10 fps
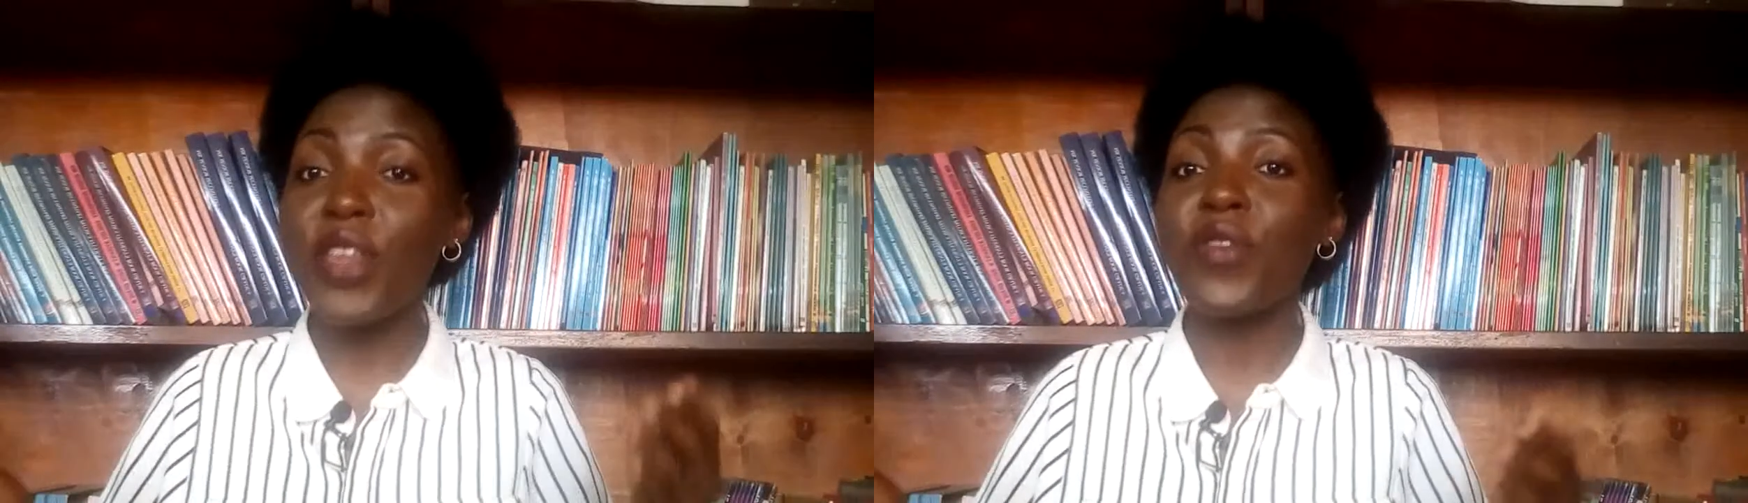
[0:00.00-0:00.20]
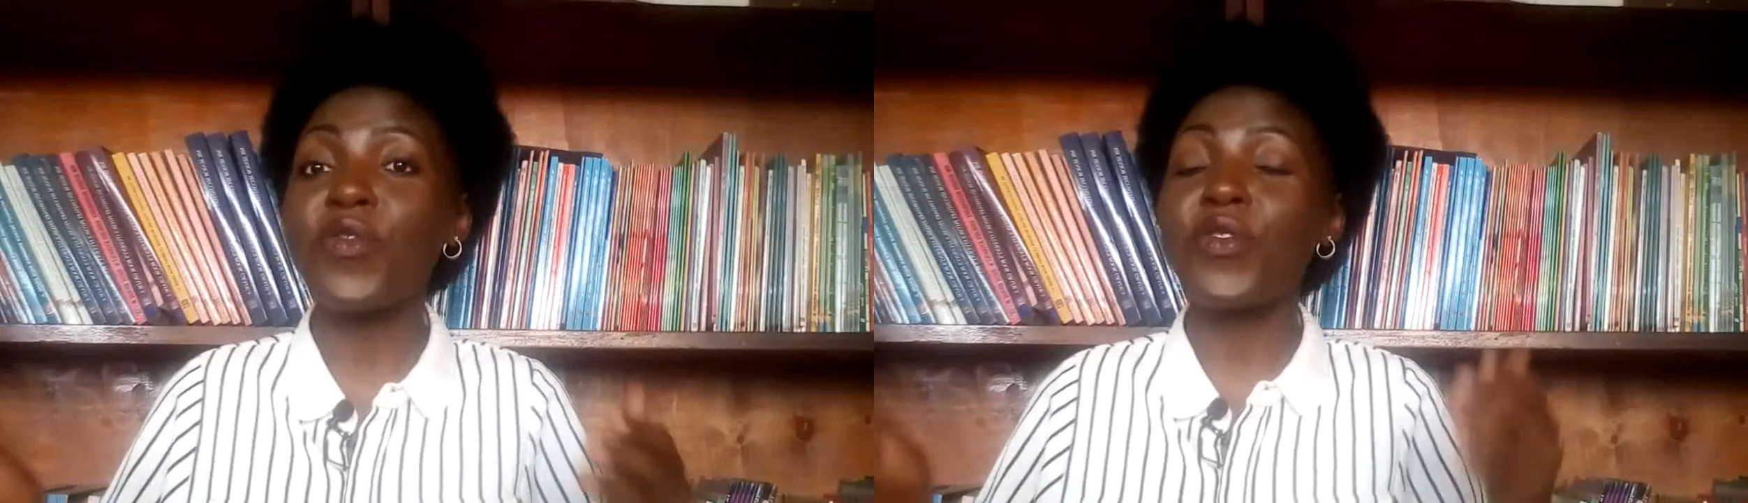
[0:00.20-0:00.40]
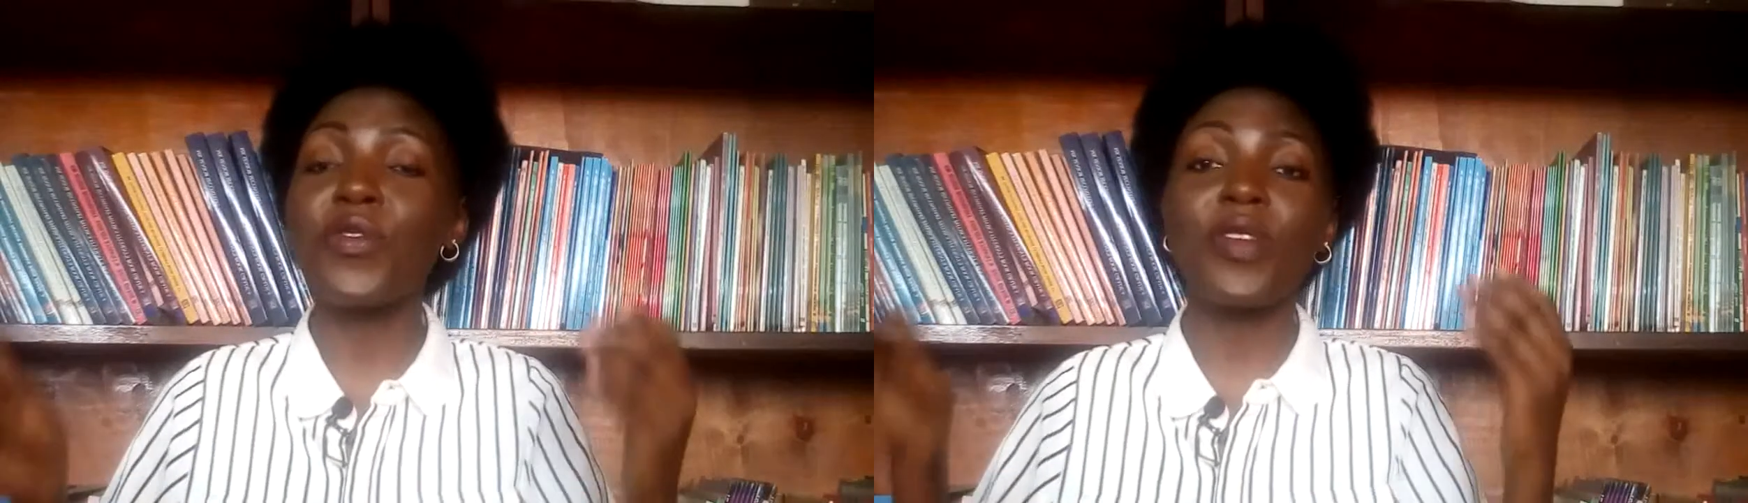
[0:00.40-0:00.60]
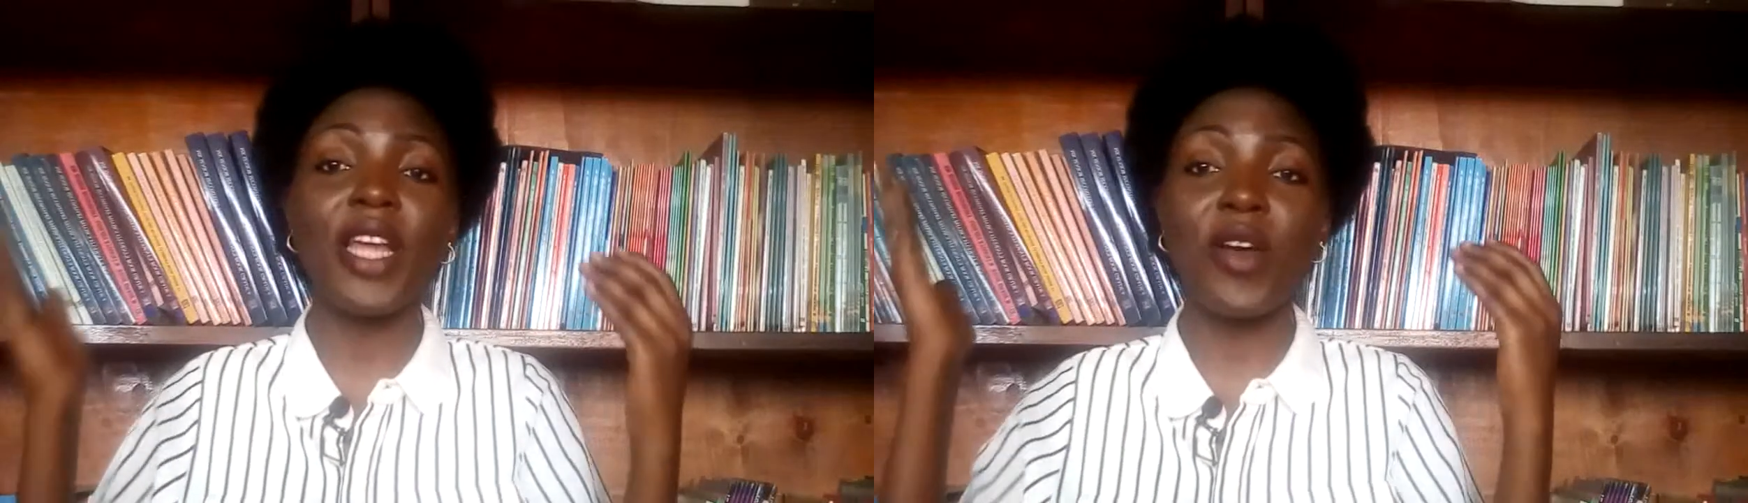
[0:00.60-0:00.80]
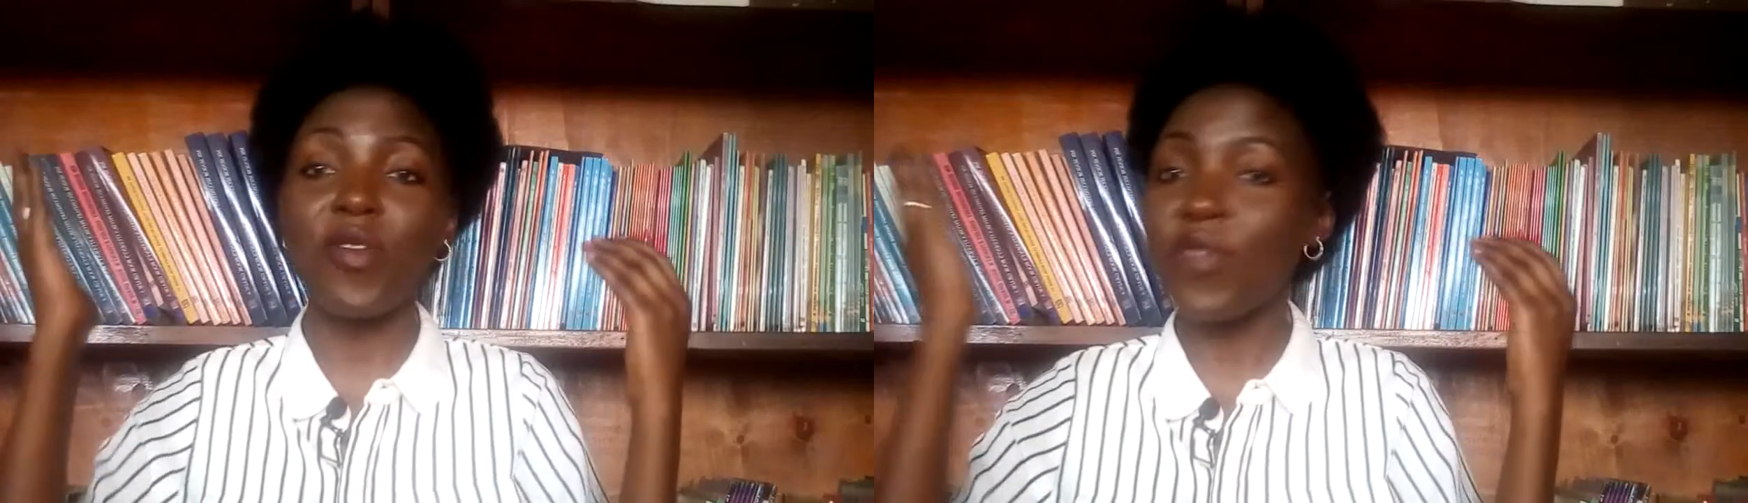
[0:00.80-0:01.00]
you feel
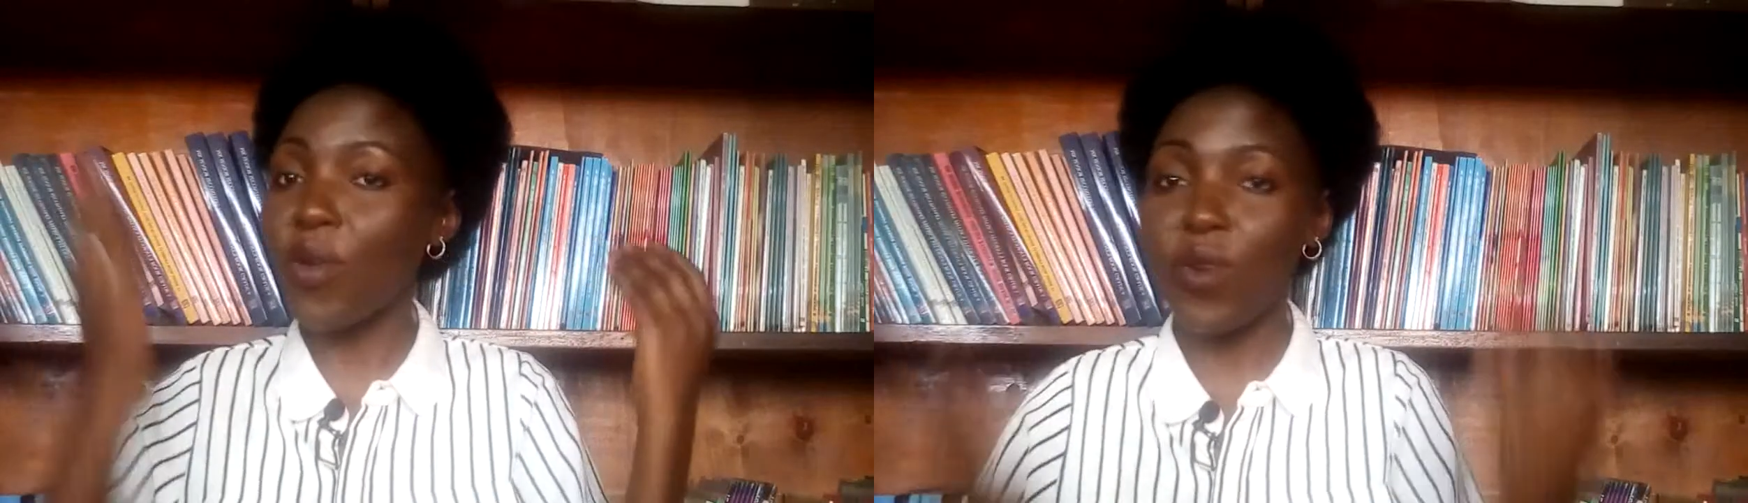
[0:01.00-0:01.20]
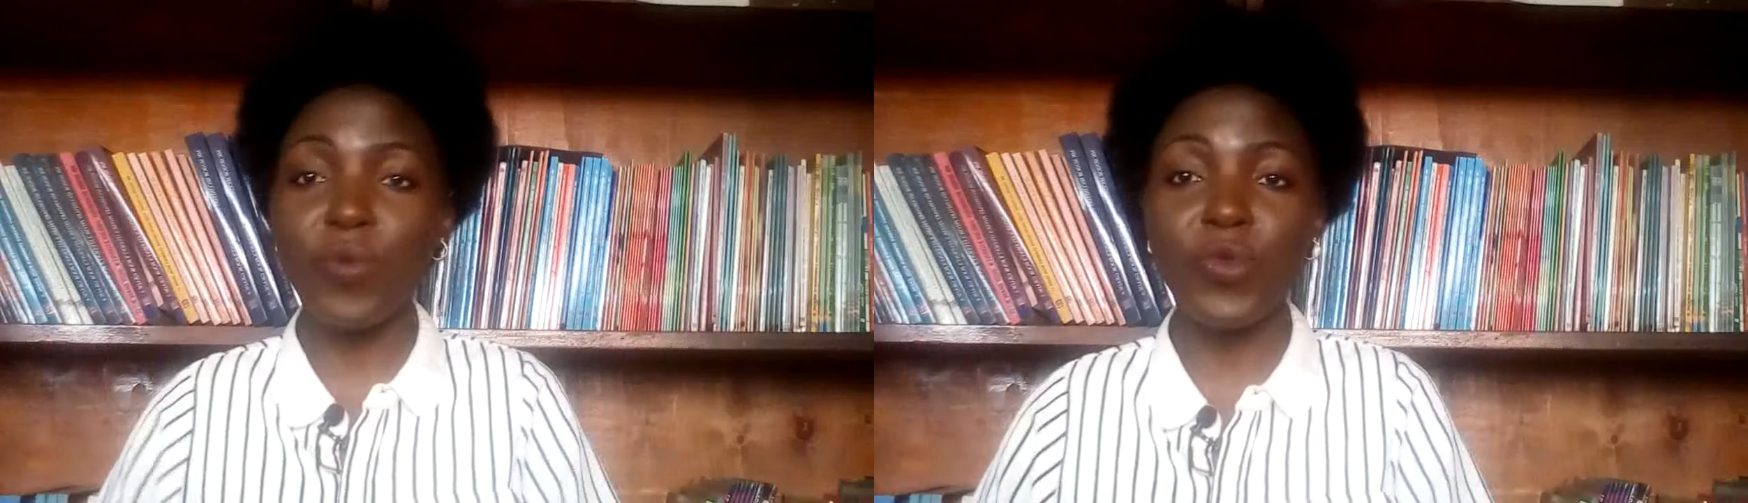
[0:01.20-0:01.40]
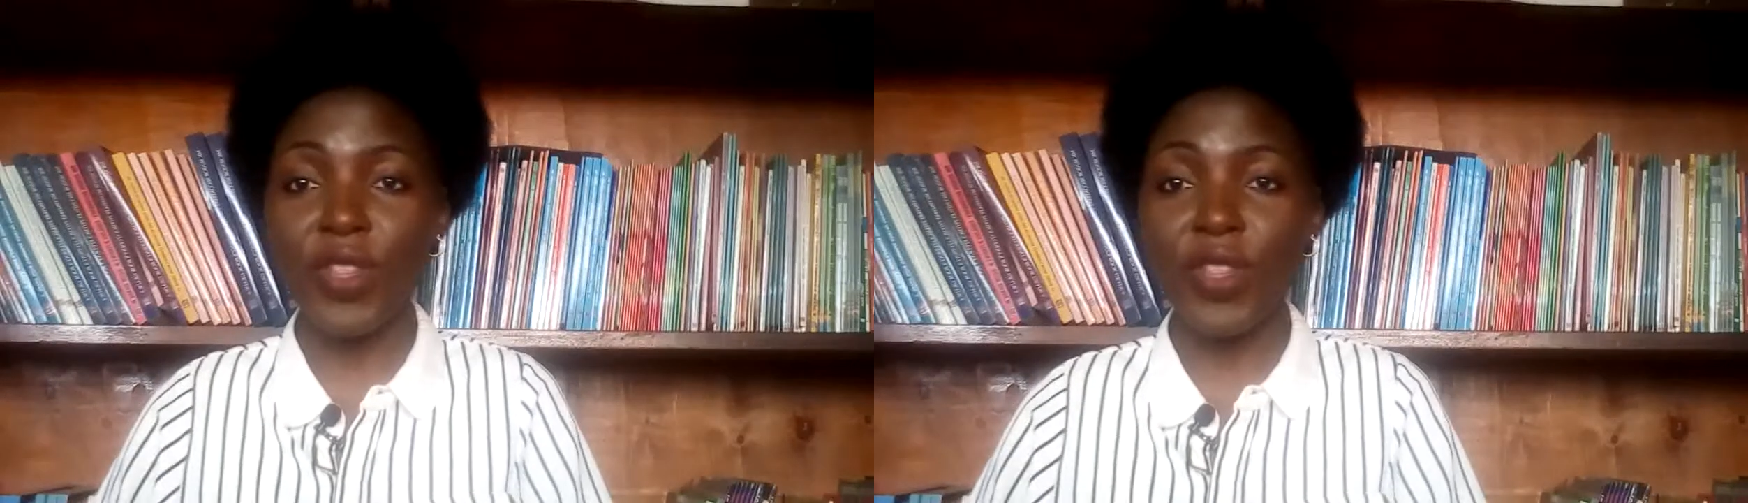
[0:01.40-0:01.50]
like overwhelmed